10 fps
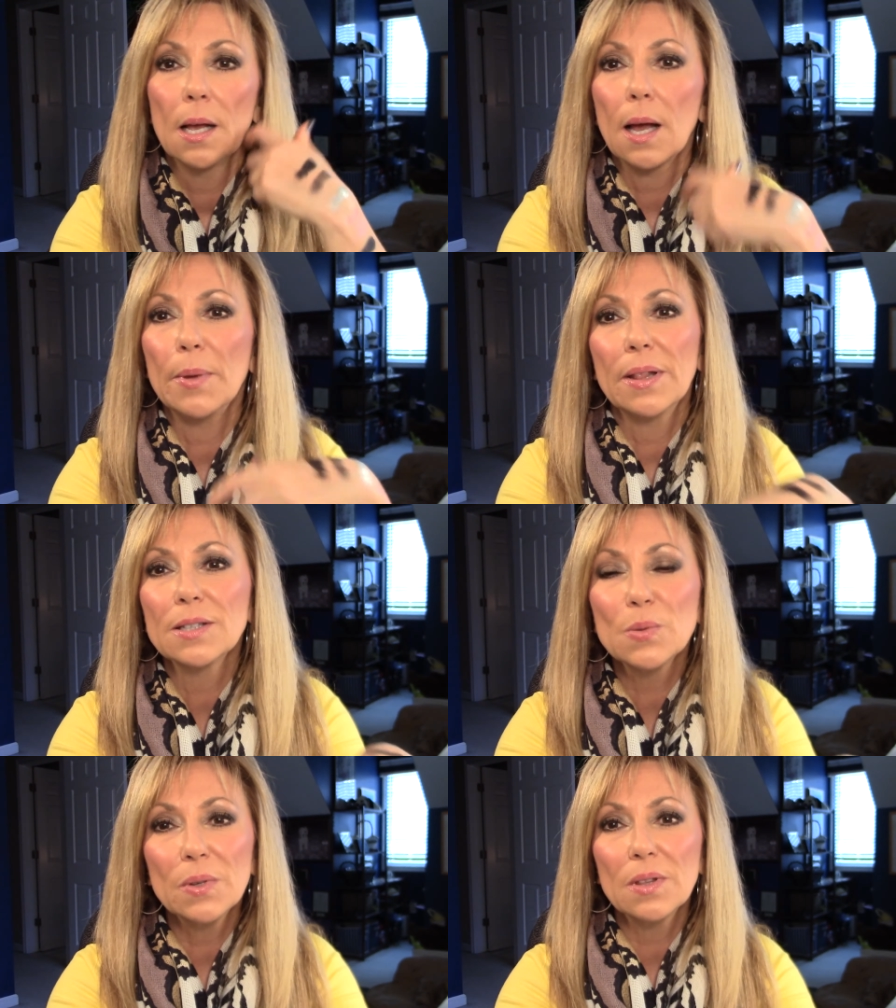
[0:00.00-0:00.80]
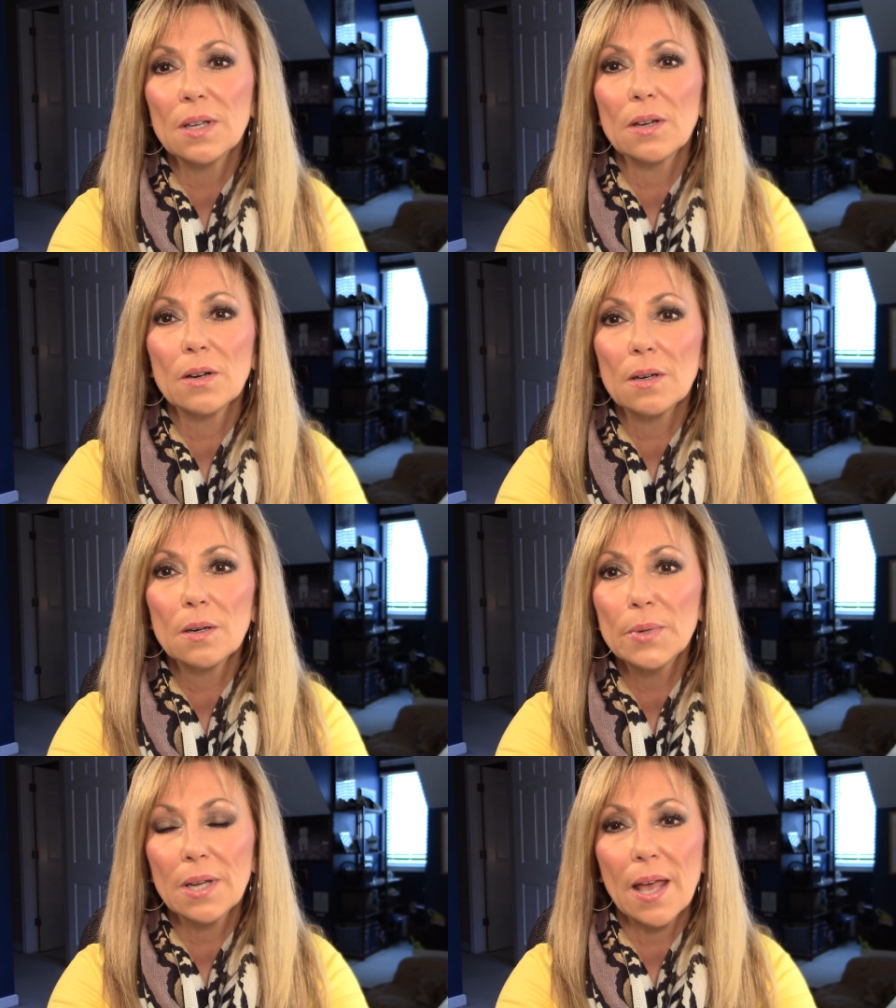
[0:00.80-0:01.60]
I mean, that's one thing.
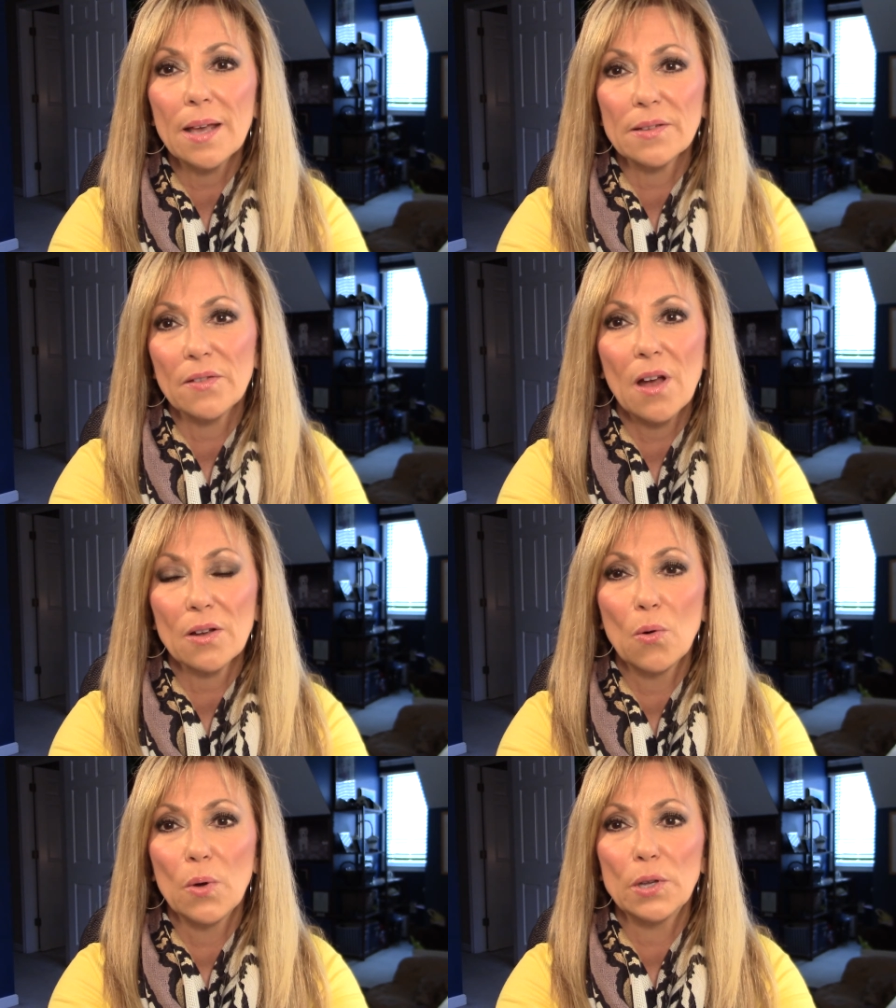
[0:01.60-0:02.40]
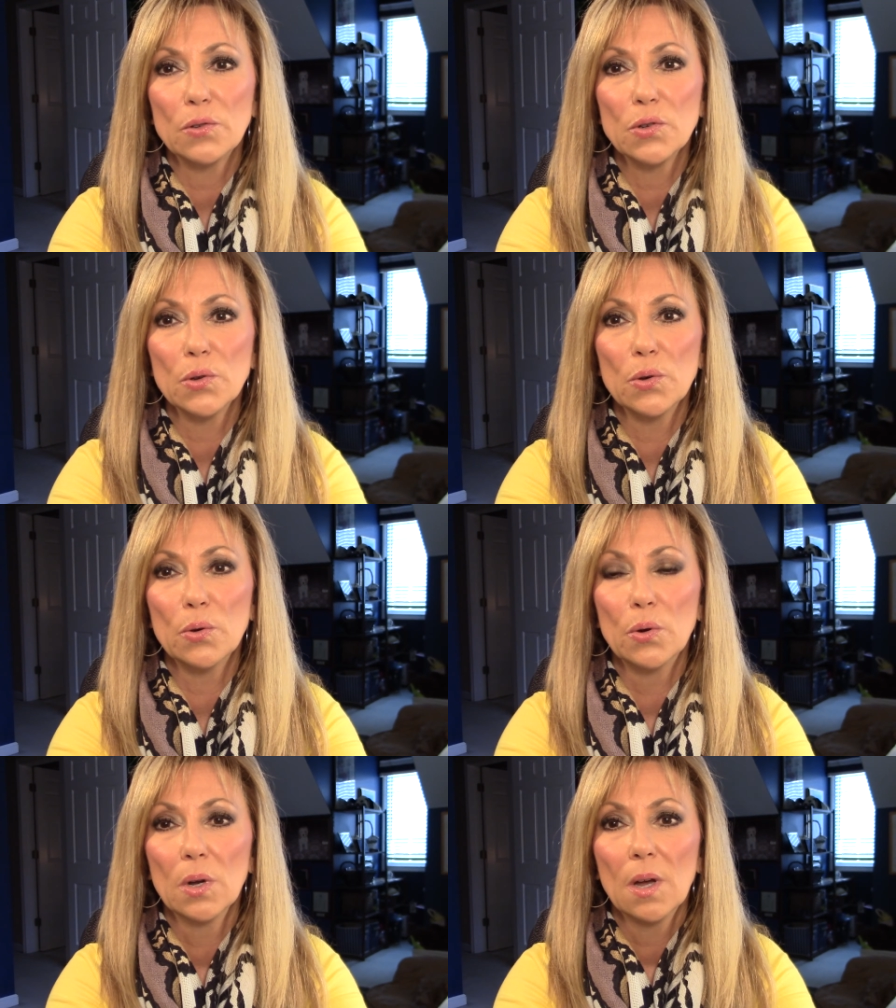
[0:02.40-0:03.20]
Urban Decay is not going
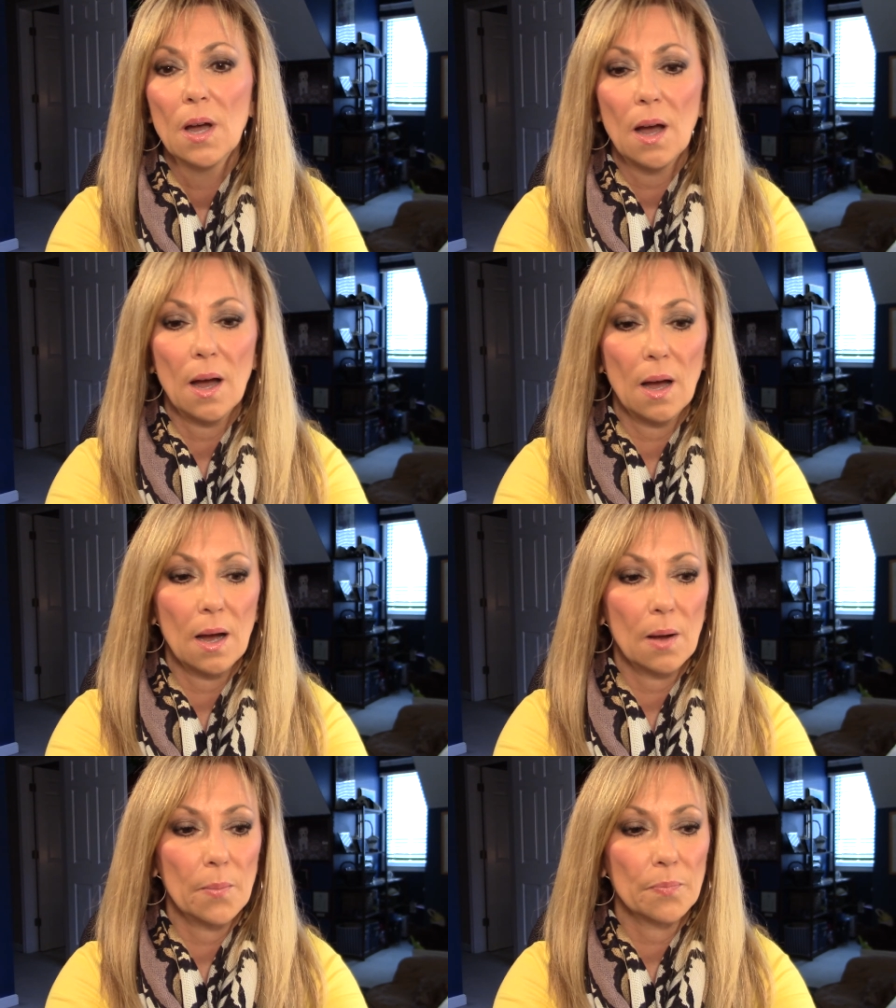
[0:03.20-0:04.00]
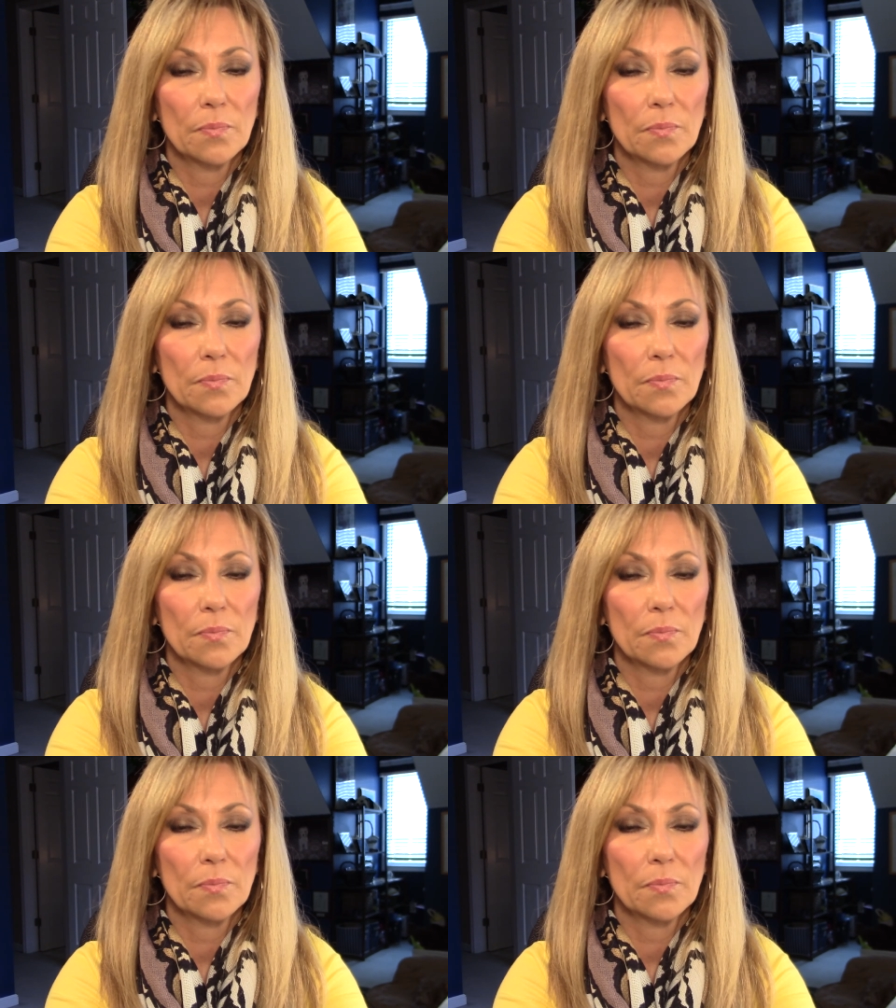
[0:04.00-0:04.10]
to, um,